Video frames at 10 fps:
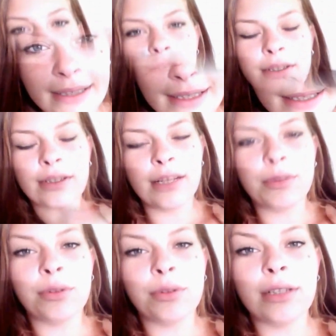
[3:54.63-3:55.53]
I have a couple
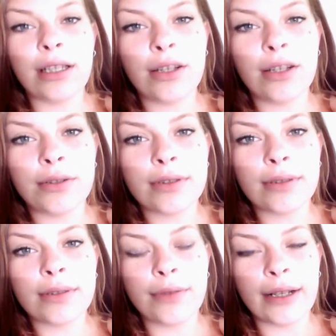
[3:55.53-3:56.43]
really close
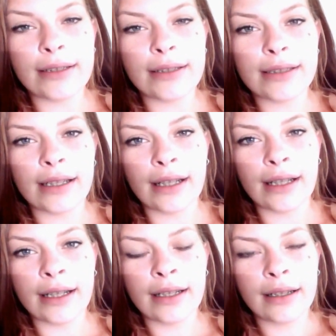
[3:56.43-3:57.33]
friends that
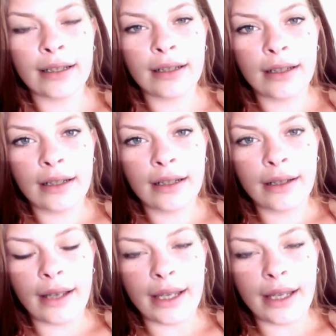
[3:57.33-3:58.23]
I
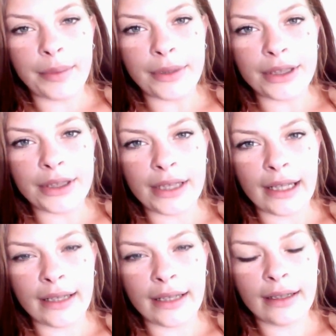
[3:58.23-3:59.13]

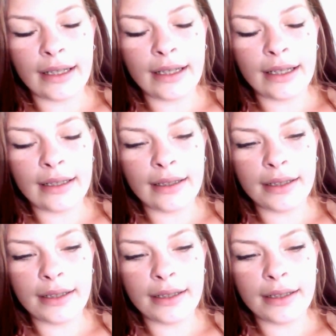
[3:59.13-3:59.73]
appreciate, and